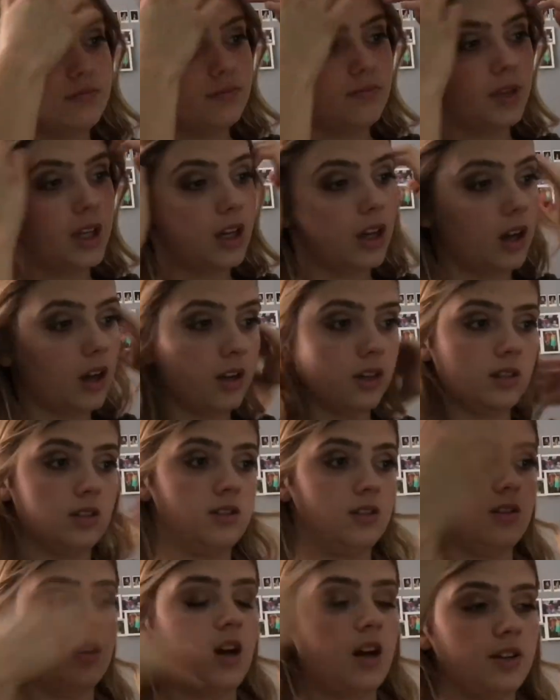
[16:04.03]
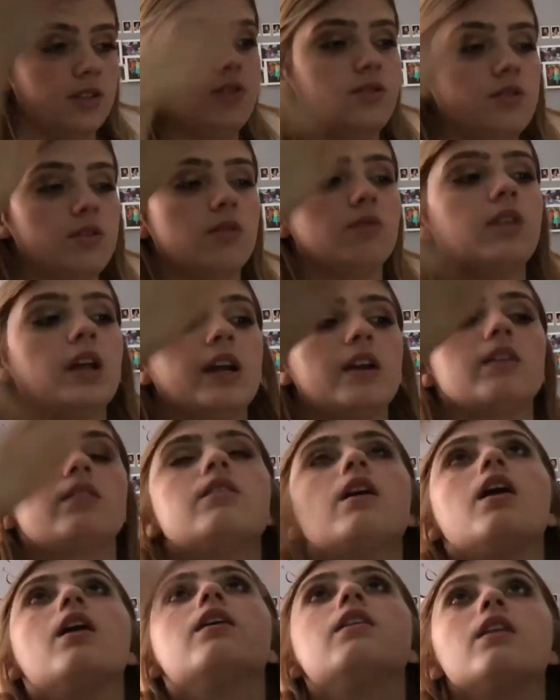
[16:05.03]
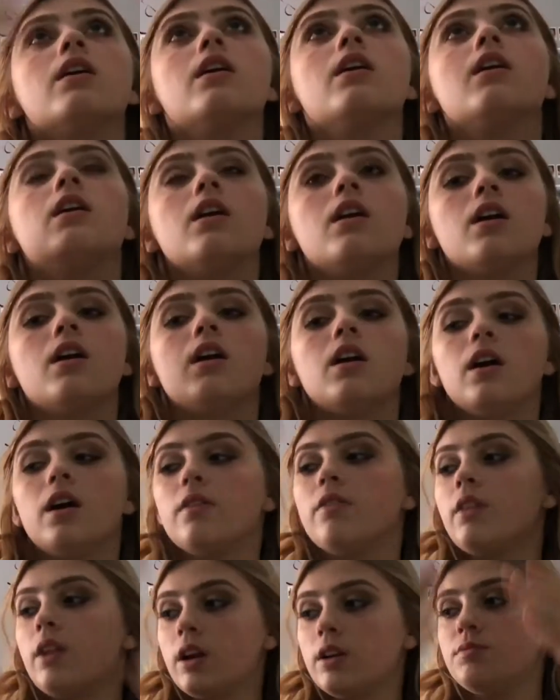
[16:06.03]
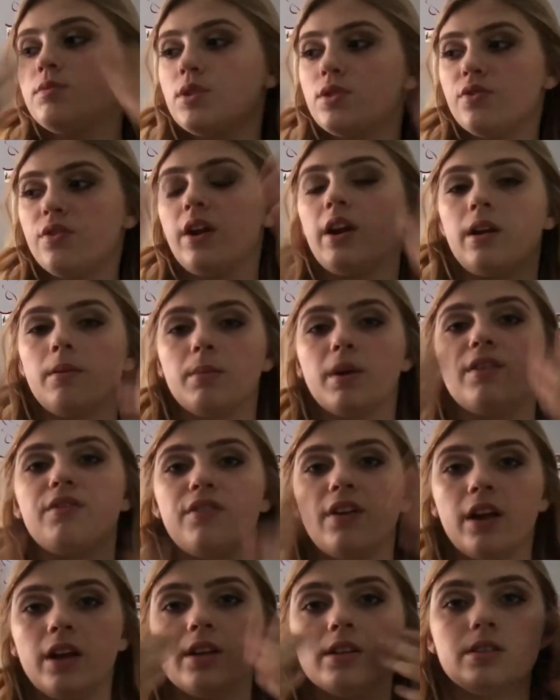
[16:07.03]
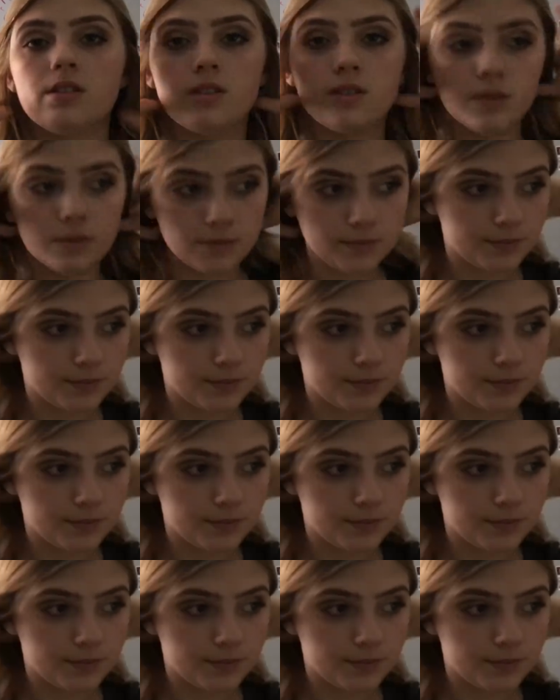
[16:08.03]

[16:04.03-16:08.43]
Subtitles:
because I just don't like a ton. And then I'm just fanning my face.